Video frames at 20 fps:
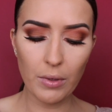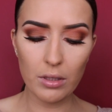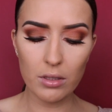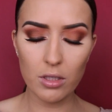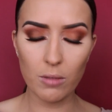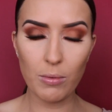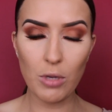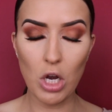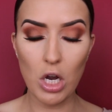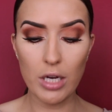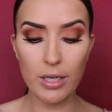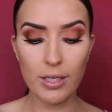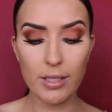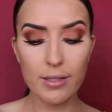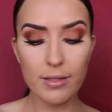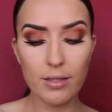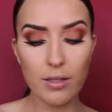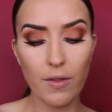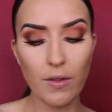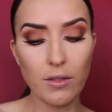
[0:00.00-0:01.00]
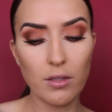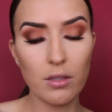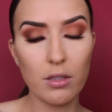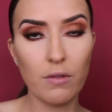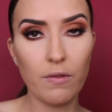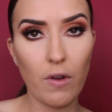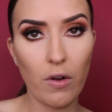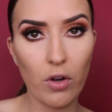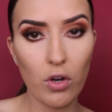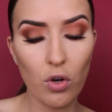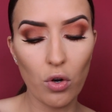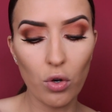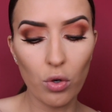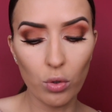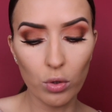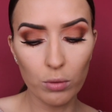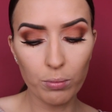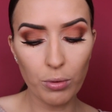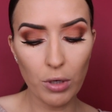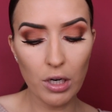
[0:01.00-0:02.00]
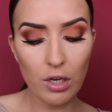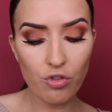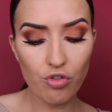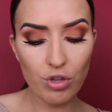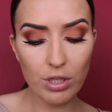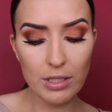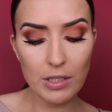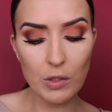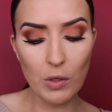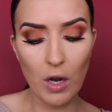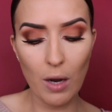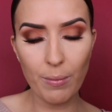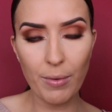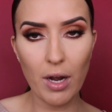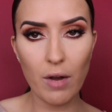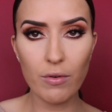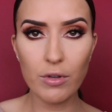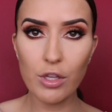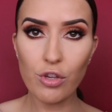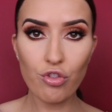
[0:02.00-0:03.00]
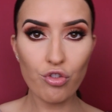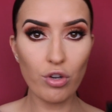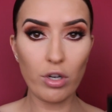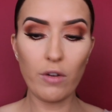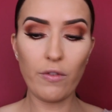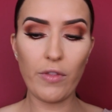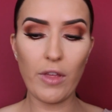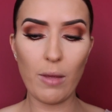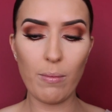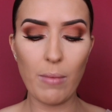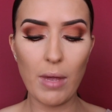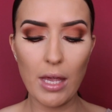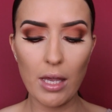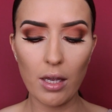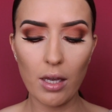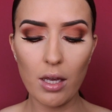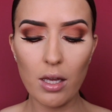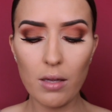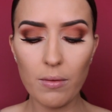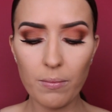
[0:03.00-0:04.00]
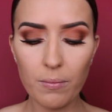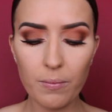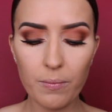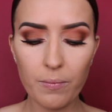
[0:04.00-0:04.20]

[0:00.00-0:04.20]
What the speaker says: To be honest, this is a very old brush, so I'm not really sure if they make it.